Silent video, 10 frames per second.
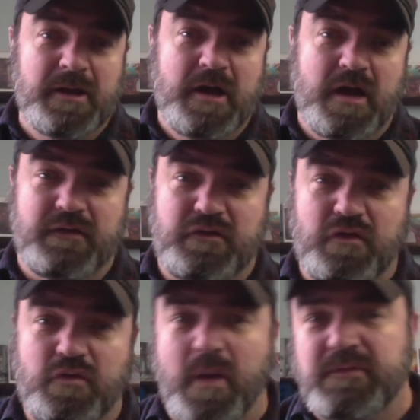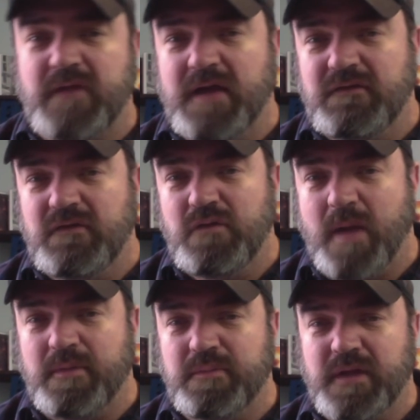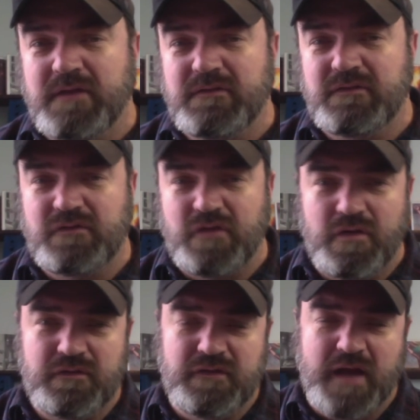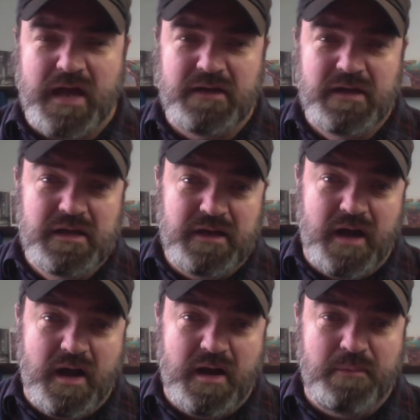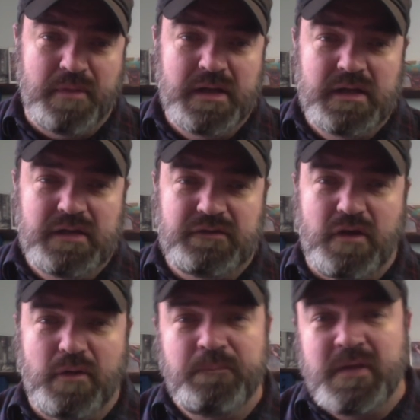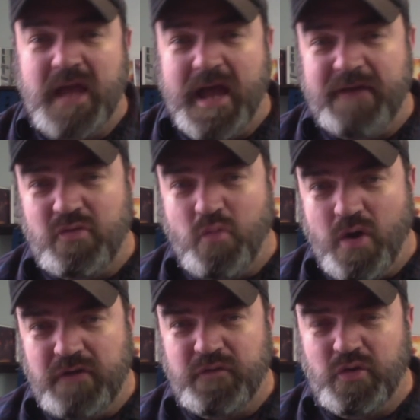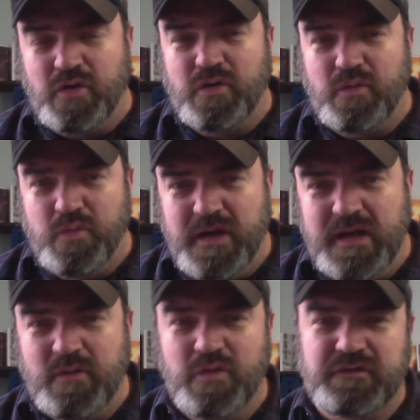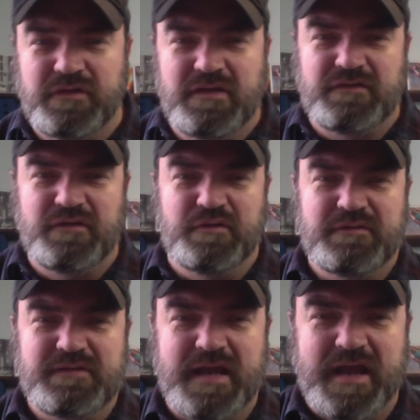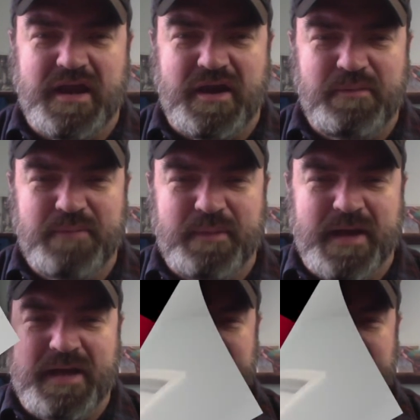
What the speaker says: the church website too, commonplacechurch.com. So have a wonderful week. We'll see you soon. Take care. Bye-bye.